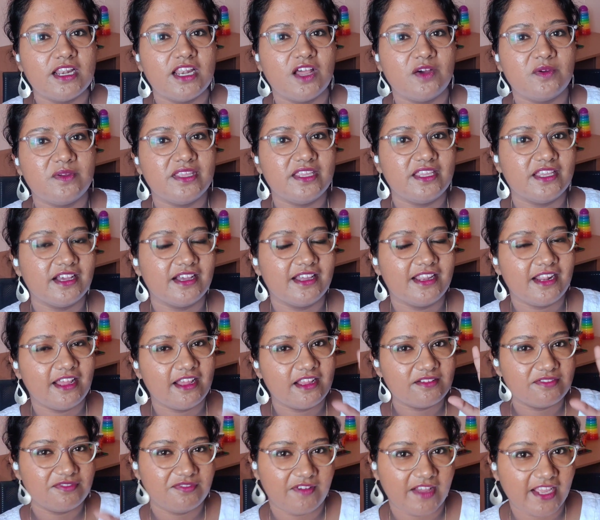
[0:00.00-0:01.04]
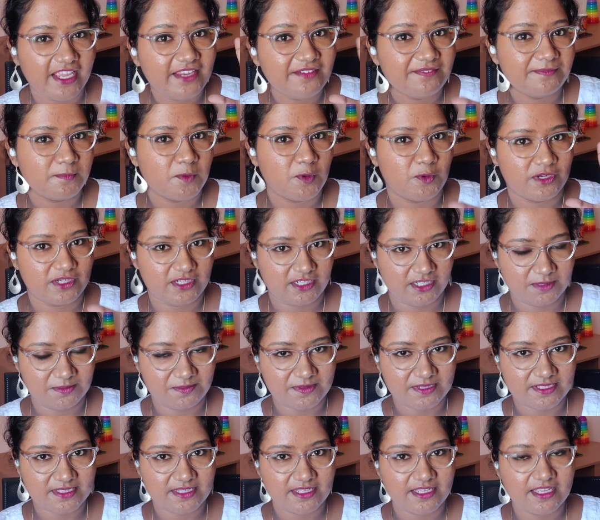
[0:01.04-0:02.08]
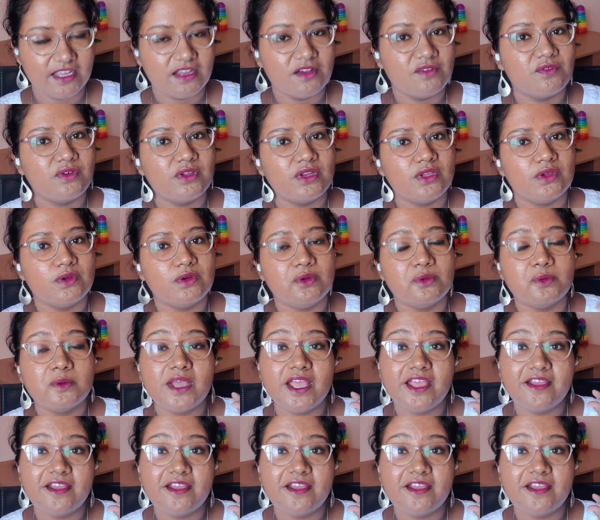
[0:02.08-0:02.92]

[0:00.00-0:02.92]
Now here are 5 more tips for you to